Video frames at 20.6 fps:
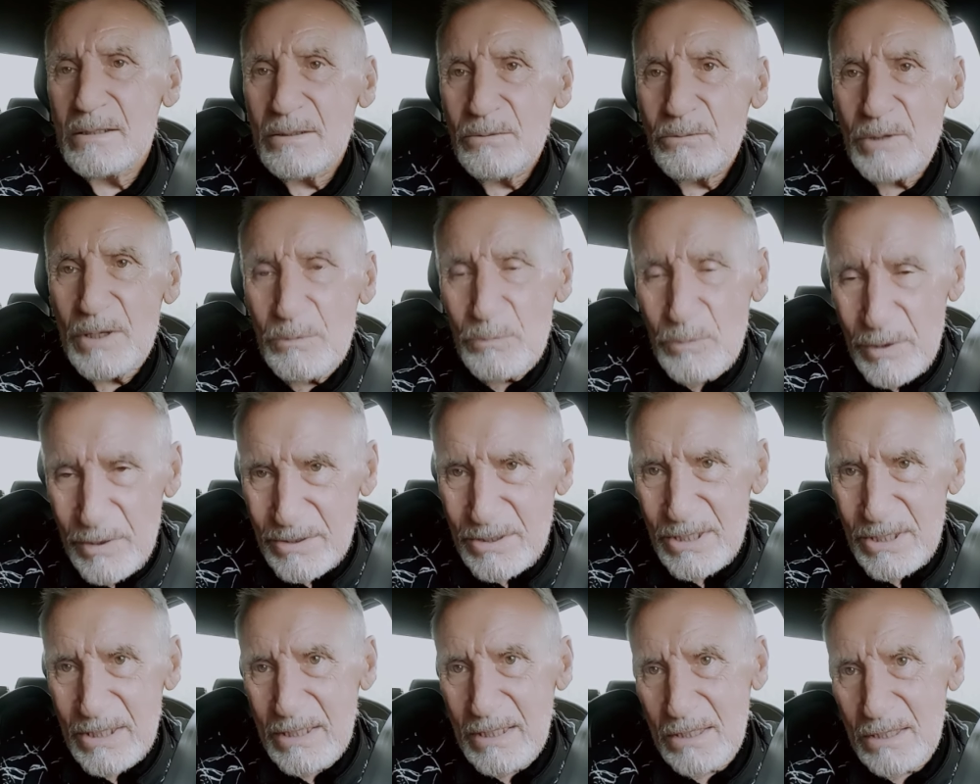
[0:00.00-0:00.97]
We work
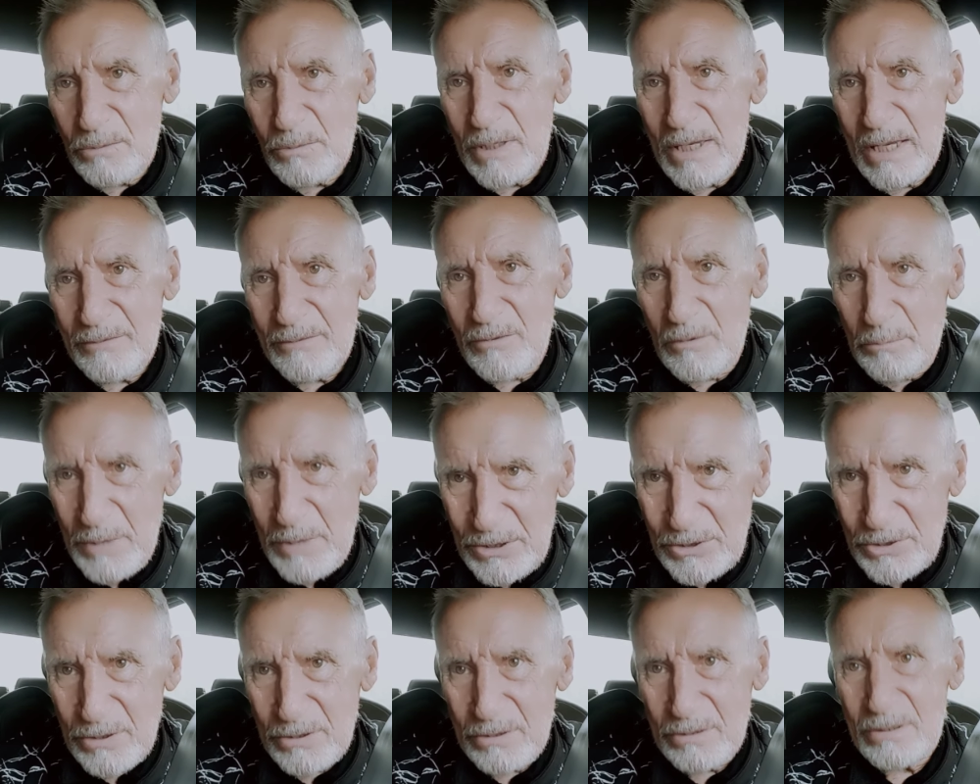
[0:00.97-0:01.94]
together, we have a
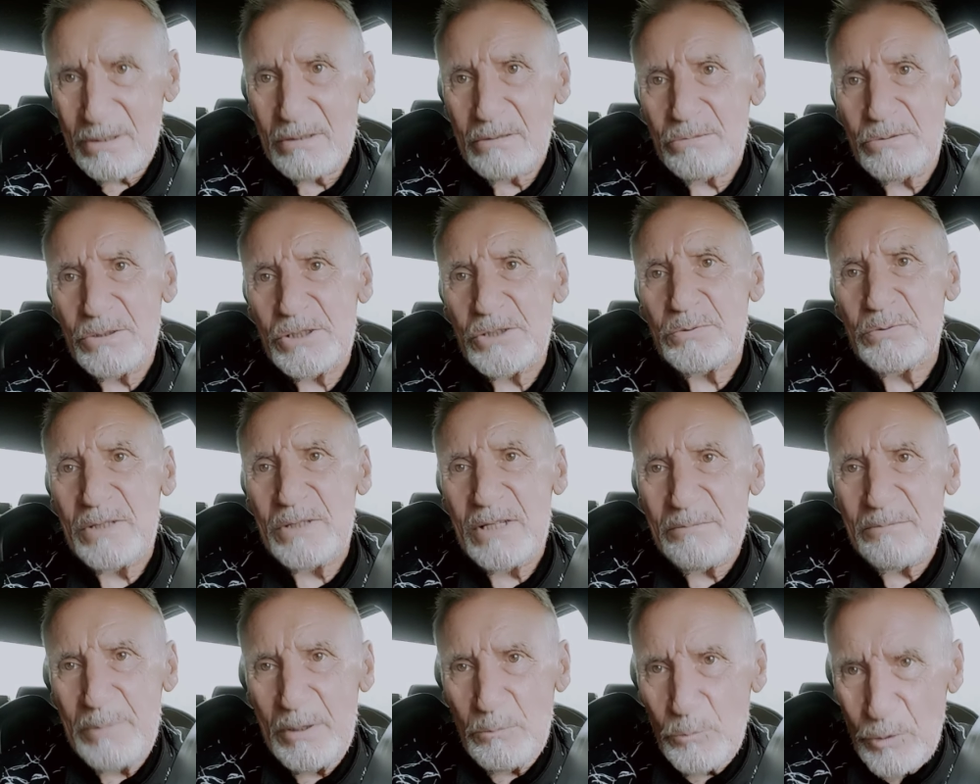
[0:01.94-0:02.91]
mission which we
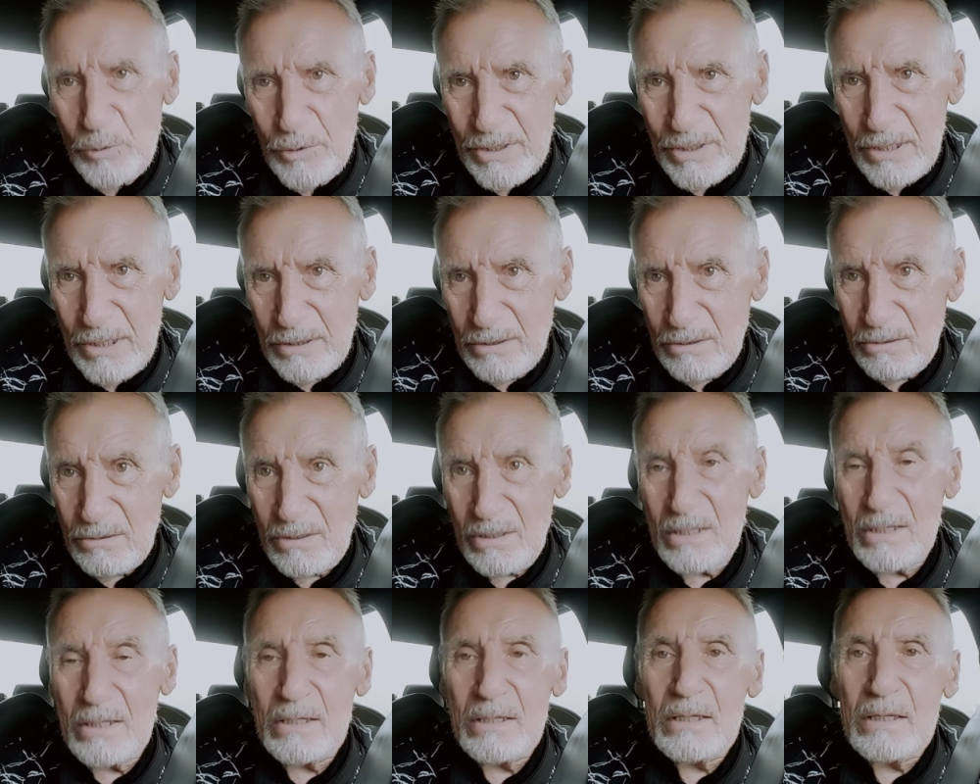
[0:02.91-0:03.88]
have been working on.
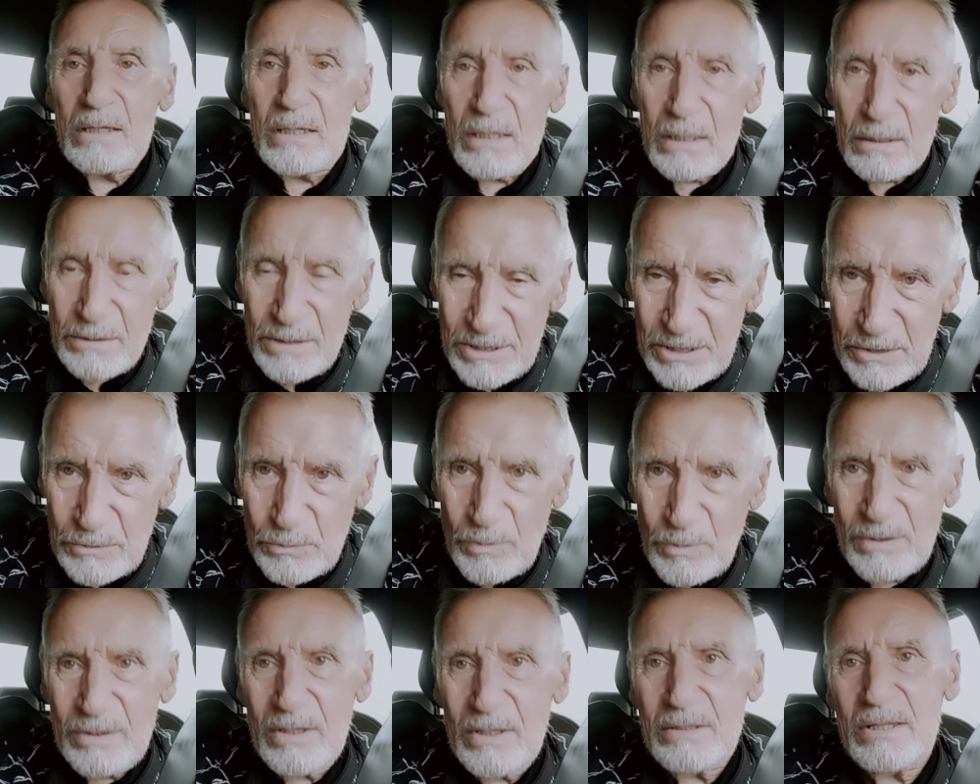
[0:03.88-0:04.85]
And this is
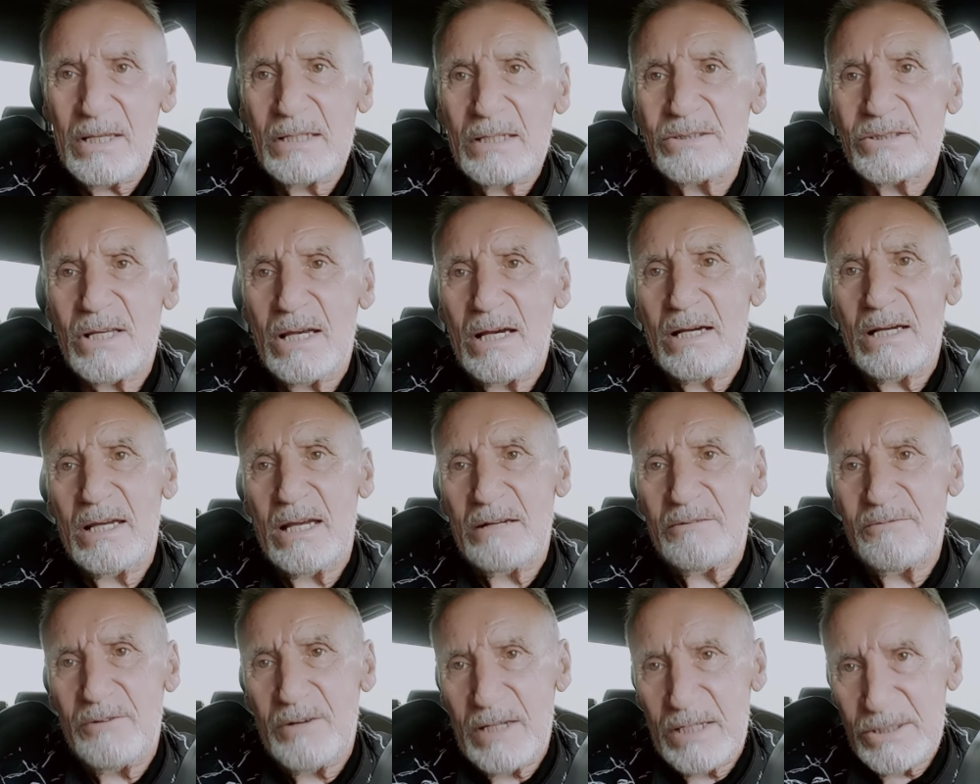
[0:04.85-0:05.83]
one of the things that I
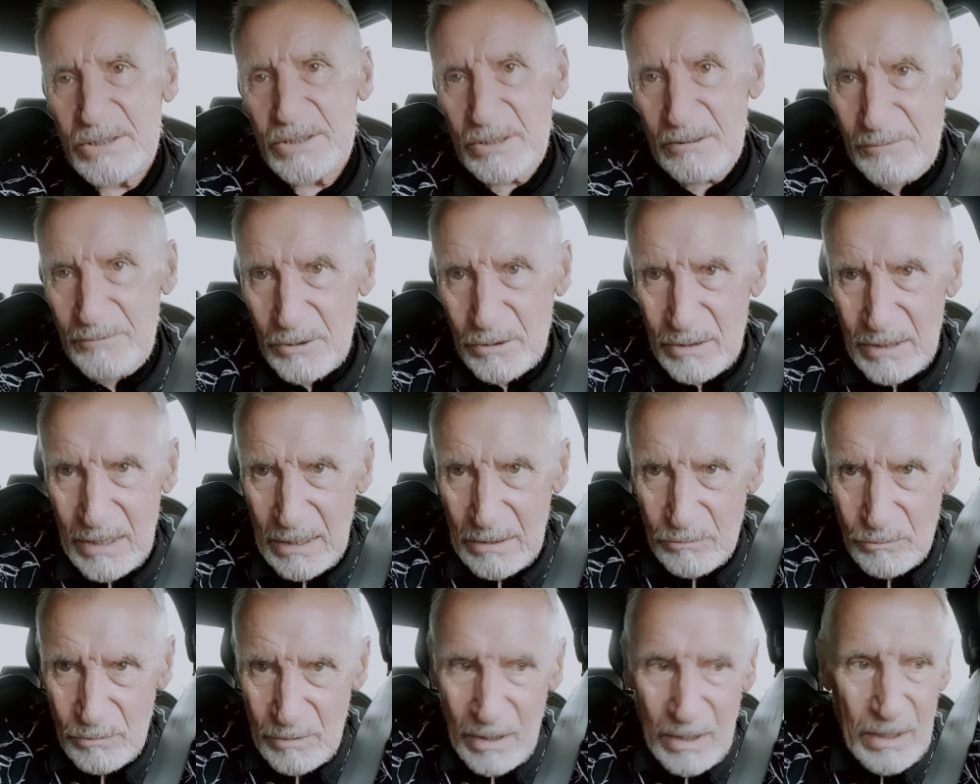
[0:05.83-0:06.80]
advise. If you
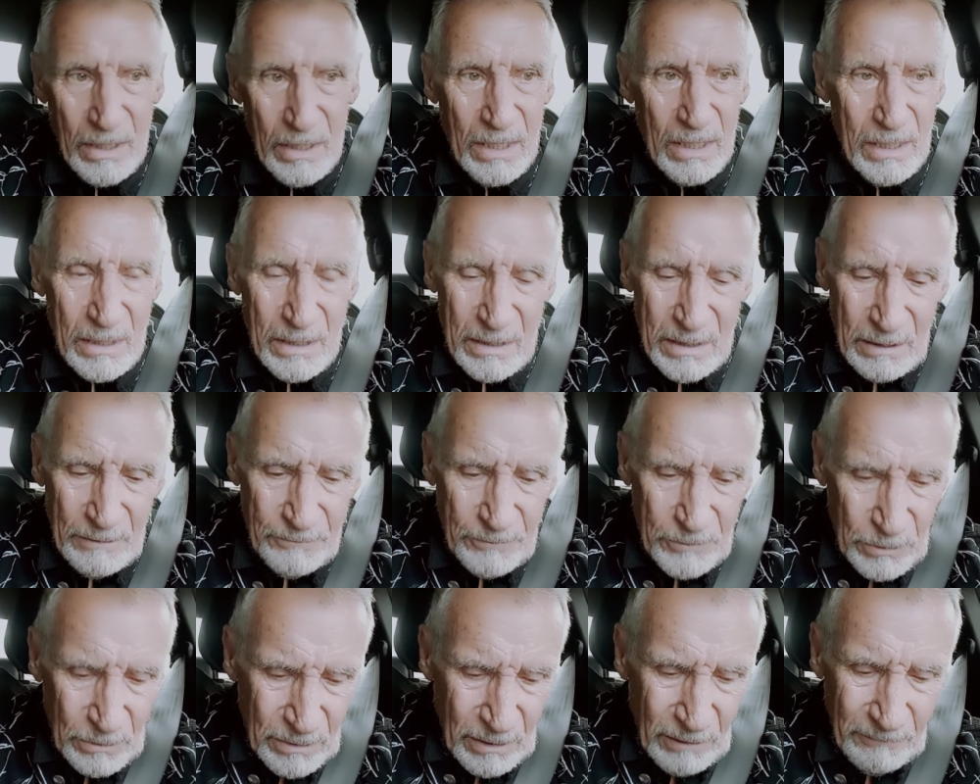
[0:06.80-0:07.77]
can
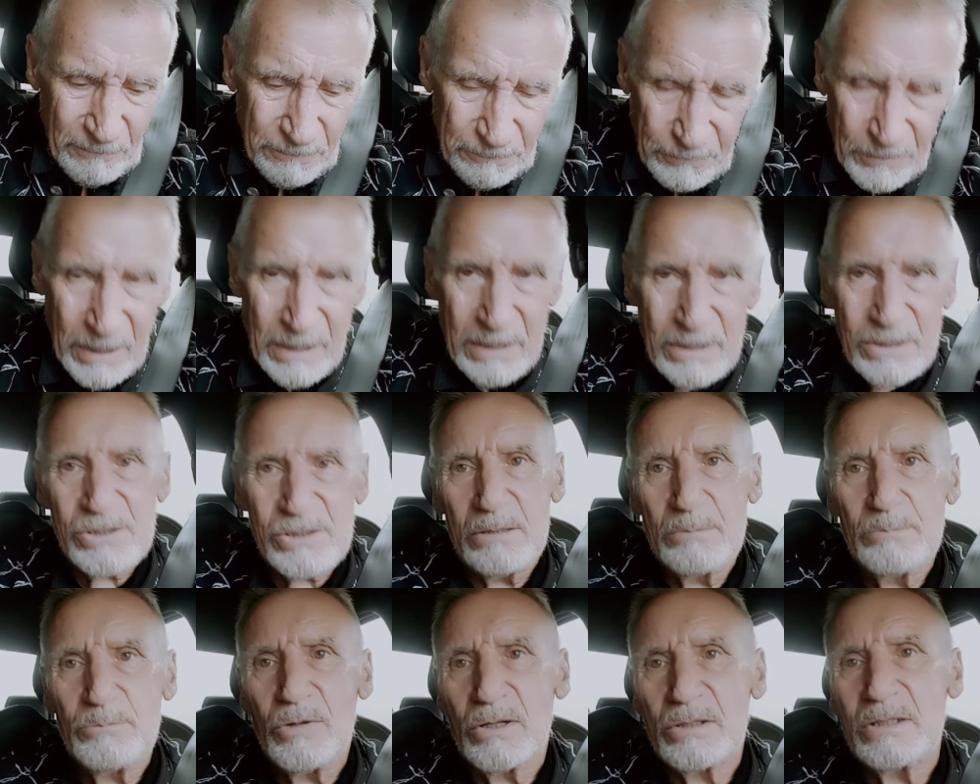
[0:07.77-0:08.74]
find
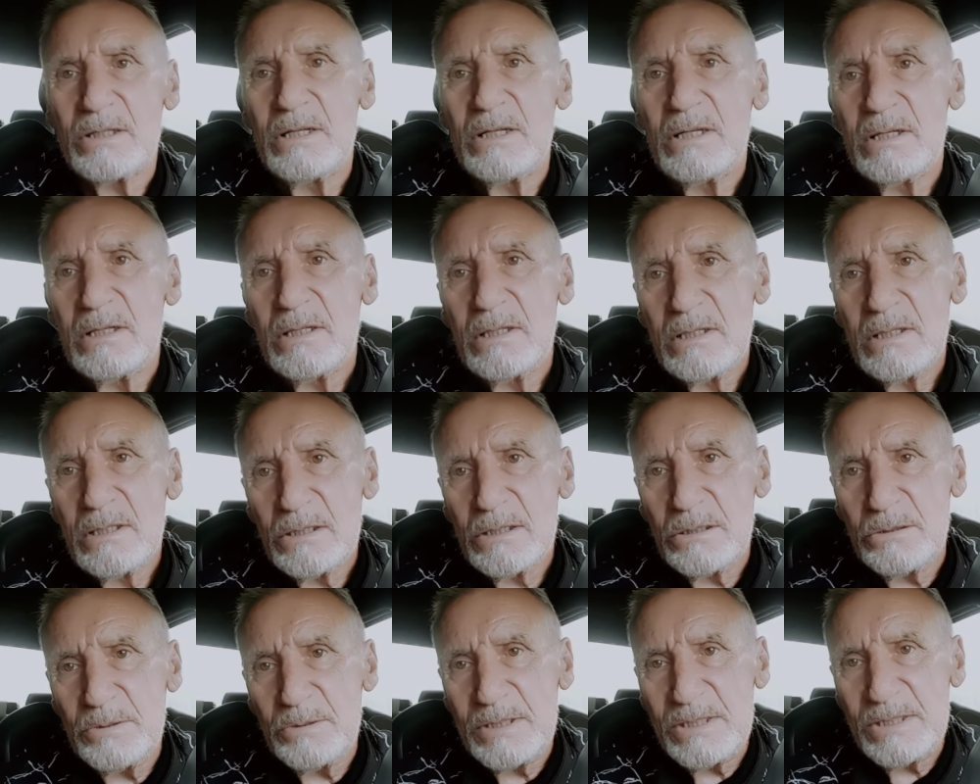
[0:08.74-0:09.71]
someone who
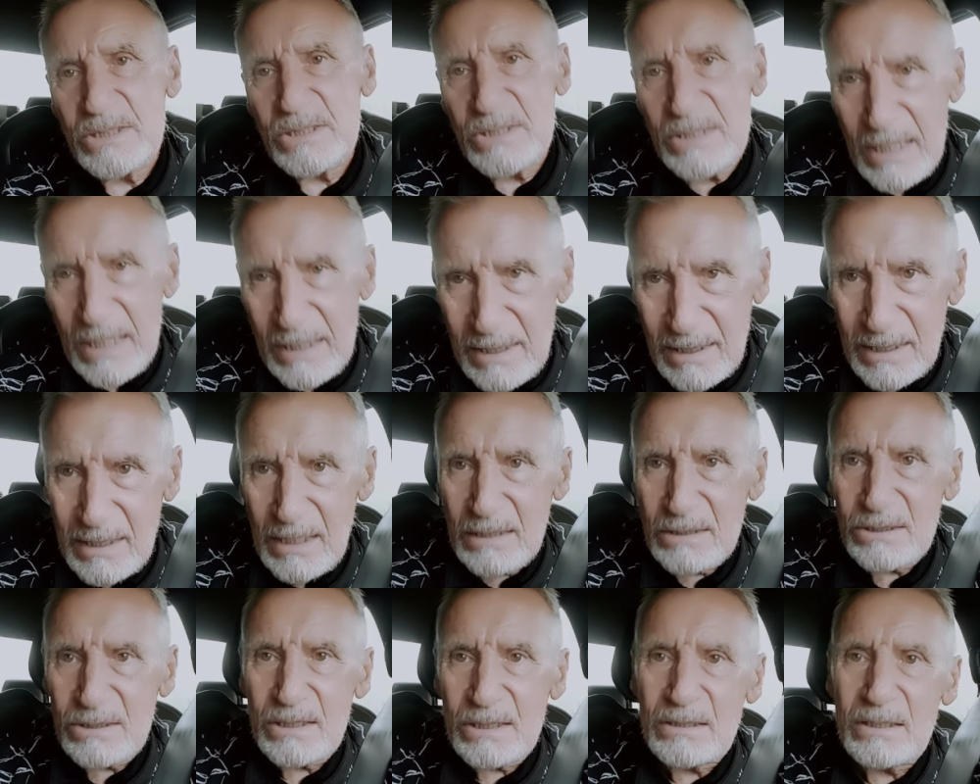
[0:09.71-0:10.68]
is
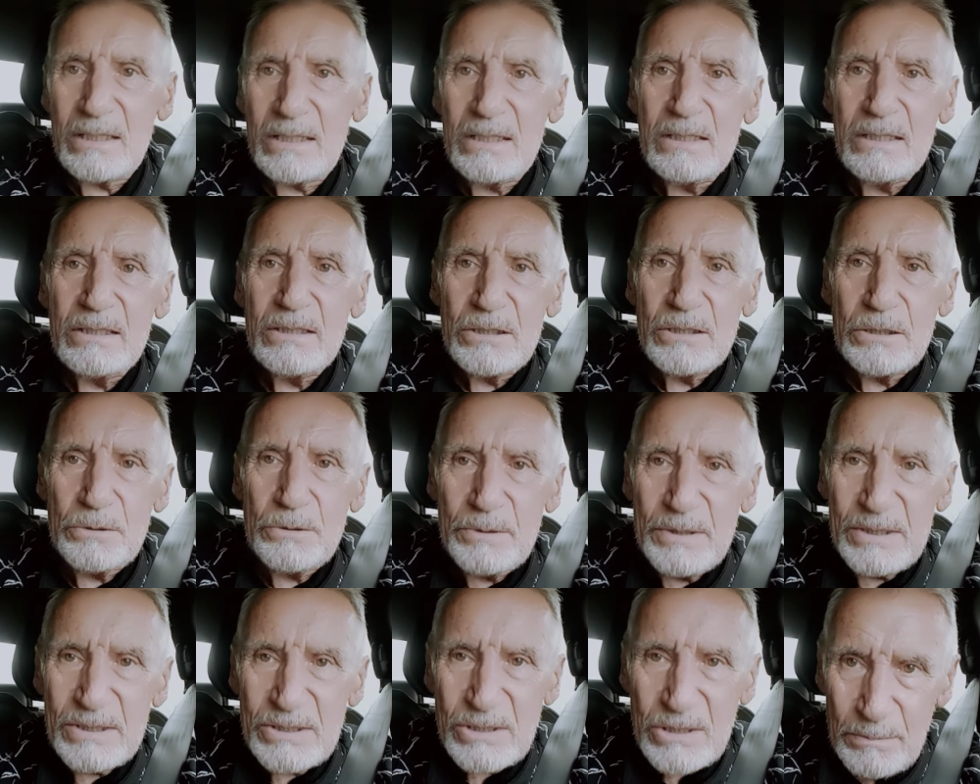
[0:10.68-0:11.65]
dedicated, who is
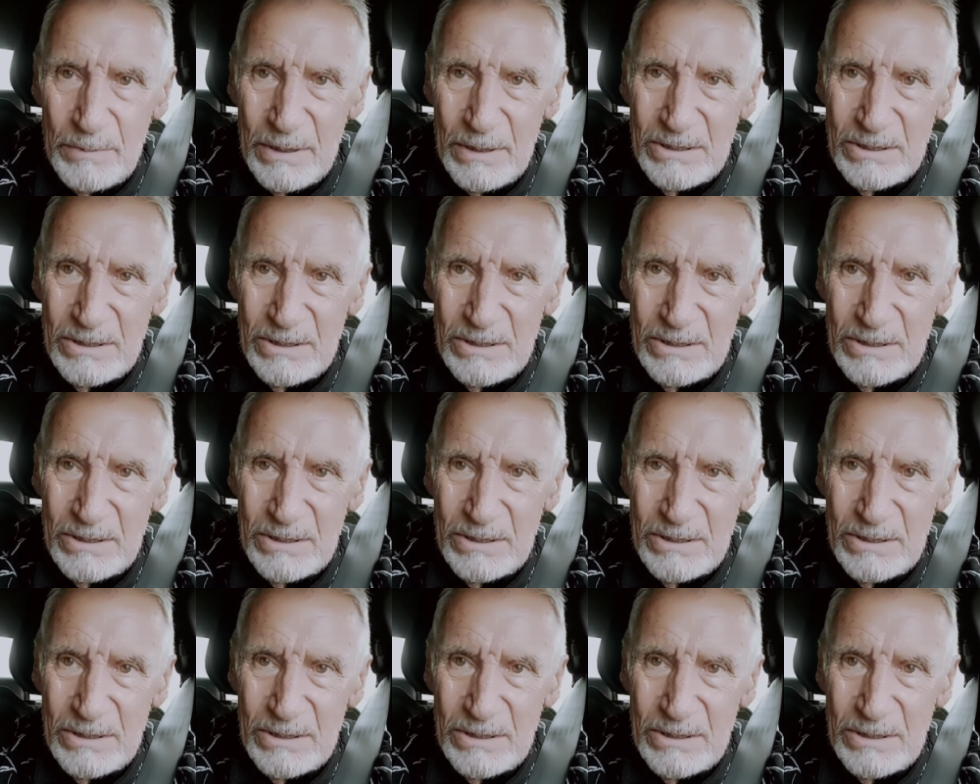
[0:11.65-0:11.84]
committed